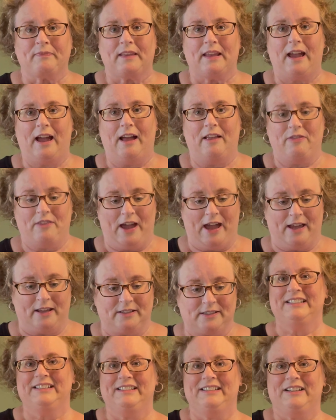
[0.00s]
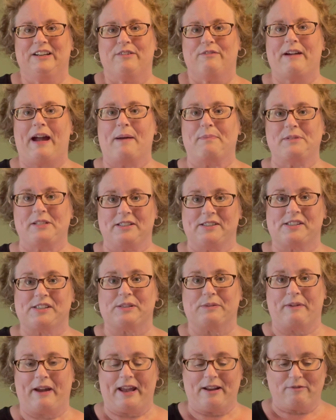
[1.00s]
and then wrapped in
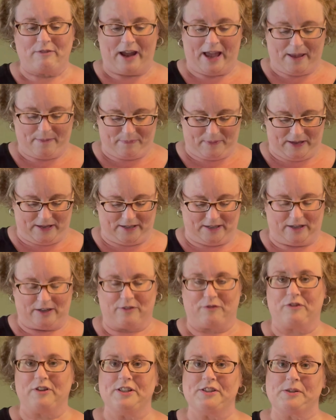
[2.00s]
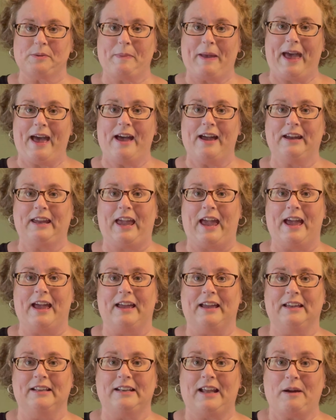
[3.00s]
saran wrap in a freezer bag,
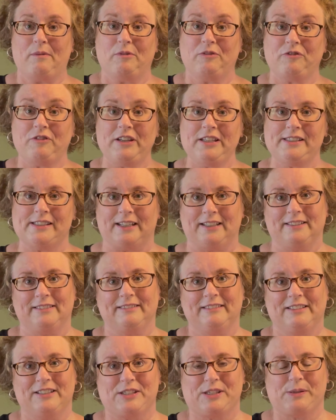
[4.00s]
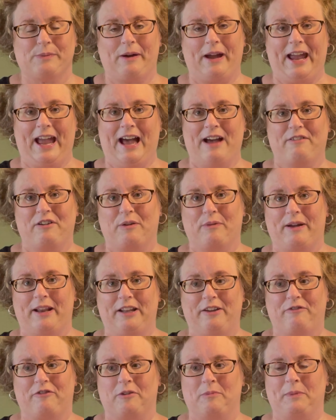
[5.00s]
and I will freeze it so I have it
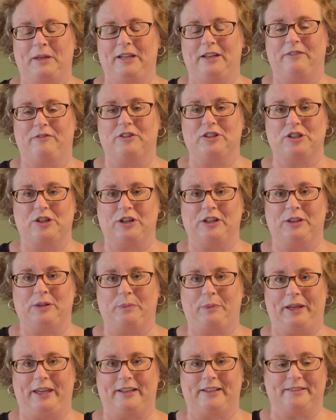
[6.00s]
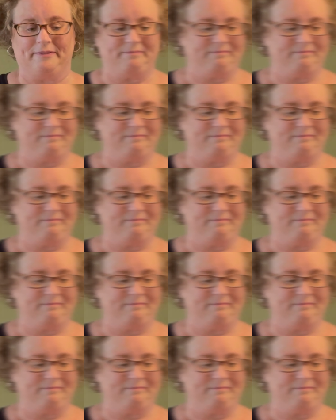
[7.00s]
ready for me for during the week.